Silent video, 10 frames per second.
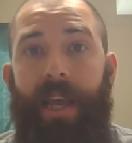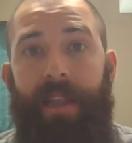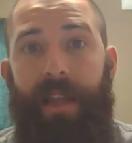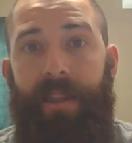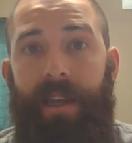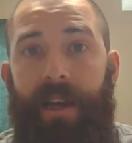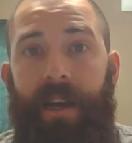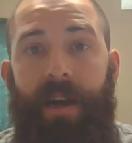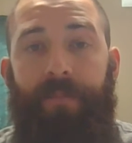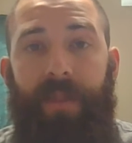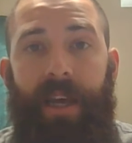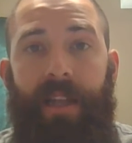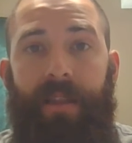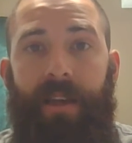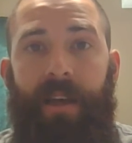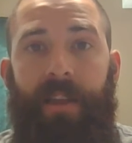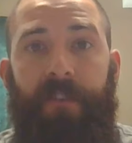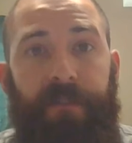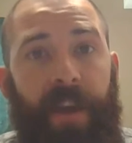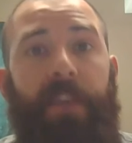that
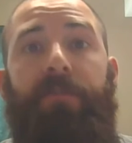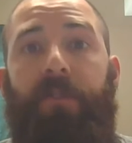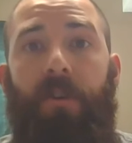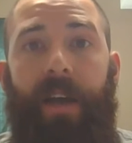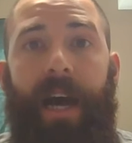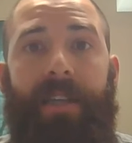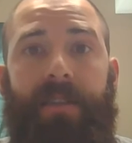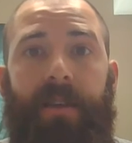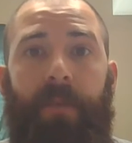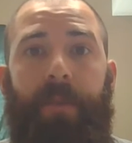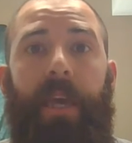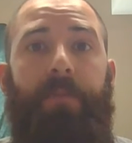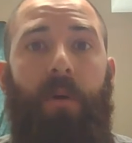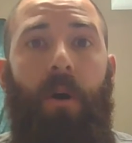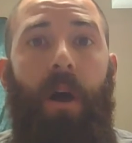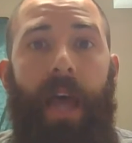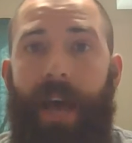the faithful, God's people,